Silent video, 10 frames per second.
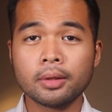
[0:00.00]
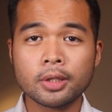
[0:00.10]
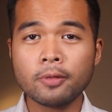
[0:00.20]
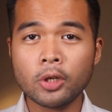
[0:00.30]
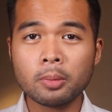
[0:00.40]
In
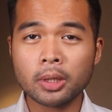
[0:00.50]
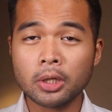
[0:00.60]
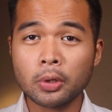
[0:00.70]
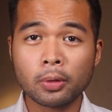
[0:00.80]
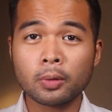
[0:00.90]
this video, I'm going
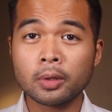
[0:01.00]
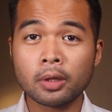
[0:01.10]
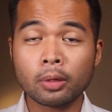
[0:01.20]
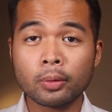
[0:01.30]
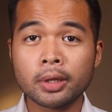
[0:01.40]
to go through
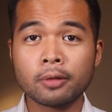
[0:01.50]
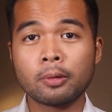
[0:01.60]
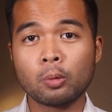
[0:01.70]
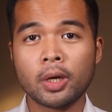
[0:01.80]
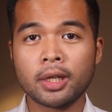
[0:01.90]
the three
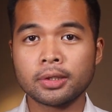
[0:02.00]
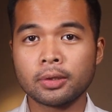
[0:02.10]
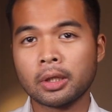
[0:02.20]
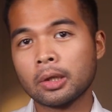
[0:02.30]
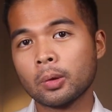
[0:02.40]
different
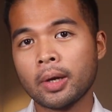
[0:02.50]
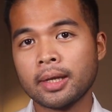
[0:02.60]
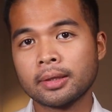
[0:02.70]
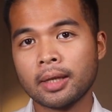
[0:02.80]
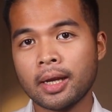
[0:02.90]
ways you can
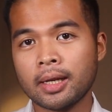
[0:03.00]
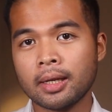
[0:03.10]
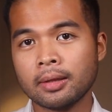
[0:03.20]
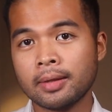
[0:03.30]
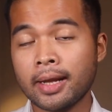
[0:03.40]
create
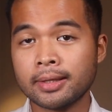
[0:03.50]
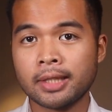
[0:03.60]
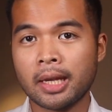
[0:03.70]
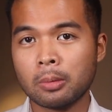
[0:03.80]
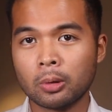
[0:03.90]
a
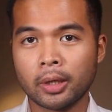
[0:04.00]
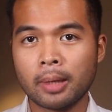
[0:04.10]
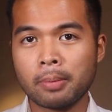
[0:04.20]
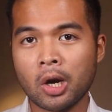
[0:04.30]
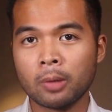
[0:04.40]
date table
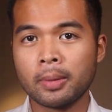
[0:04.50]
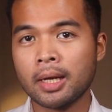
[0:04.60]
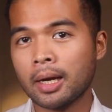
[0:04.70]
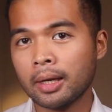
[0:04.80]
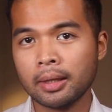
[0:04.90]
in Power
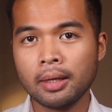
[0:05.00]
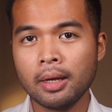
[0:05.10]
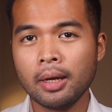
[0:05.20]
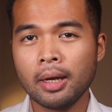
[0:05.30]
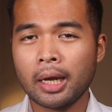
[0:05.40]
BI
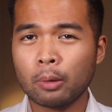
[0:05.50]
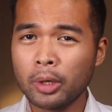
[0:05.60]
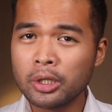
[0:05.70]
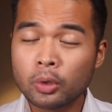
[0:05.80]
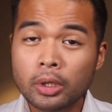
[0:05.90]
and
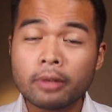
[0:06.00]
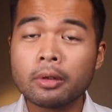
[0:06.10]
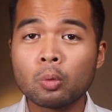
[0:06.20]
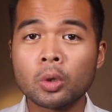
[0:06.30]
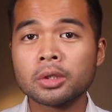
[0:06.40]
why you
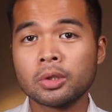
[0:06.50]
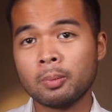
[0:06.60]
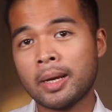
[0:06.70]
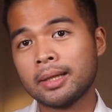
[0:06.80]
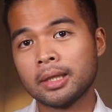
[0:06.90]
even want to
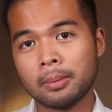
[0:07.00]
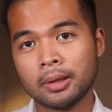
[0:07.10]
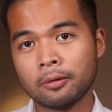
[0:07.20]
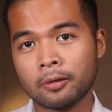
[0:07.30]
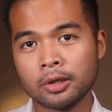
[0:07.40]
make them
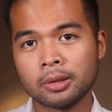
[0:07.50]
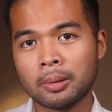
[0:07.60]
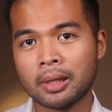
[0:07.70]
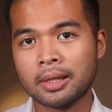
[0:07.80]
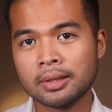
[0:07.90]
in the
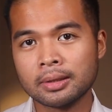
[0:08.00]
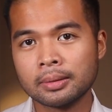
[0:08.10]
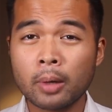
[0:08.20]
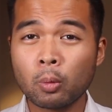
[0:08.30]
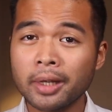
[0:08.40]
first
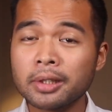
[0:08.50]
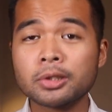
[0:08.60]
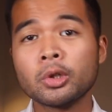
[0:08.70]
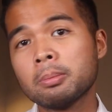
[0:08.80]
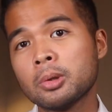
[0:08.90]
place and why they're
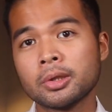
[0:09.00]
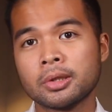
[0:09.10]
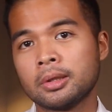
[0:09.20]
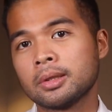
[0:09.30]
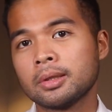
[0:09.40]
so
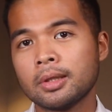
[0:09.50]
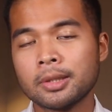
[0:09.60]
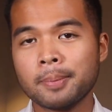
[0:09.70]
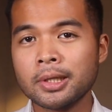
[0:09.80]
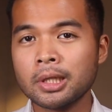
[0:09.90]
important,
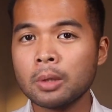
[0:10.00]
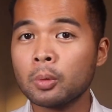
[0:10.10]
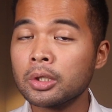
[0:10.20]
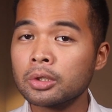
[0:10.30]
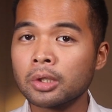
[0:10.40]
especially
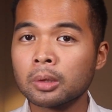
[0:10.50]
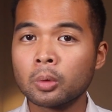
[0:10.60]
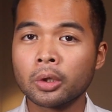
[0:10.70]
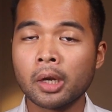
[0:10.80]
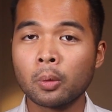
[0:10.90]
when you start
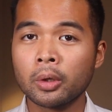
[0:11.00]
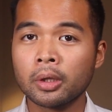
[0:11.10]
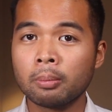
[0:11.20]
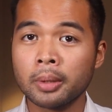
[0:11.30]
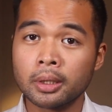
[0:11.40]
working
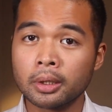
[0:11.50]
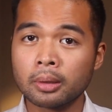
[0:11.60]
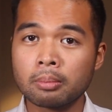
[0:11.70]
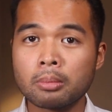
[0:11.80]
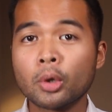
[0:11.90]
with
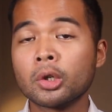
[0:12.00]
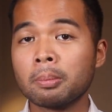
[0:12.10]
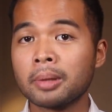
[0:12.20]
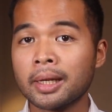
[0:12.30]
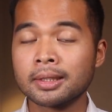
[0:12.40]
bigger, more
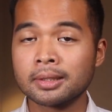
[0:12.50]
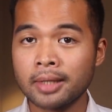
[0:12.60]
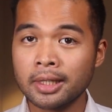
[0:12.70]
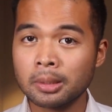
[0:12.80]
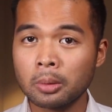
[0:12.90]
complex
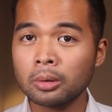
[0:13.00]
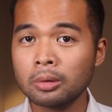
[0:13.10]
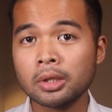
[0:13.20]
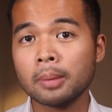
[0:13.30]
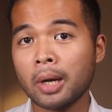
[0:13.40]
data
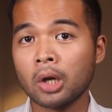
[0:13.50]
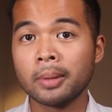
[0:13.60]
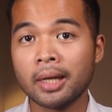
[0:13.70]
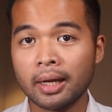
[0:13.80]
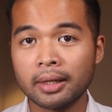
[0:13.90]
models in Power
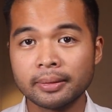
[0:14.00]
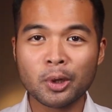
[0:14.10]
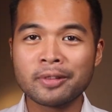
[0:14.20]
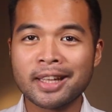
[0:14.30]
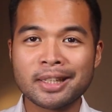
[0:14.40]
BI.
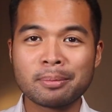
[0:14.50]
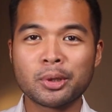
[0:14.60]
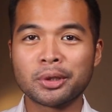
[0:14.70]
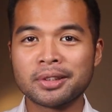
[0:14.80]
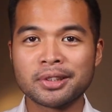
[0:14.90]
All of that and more.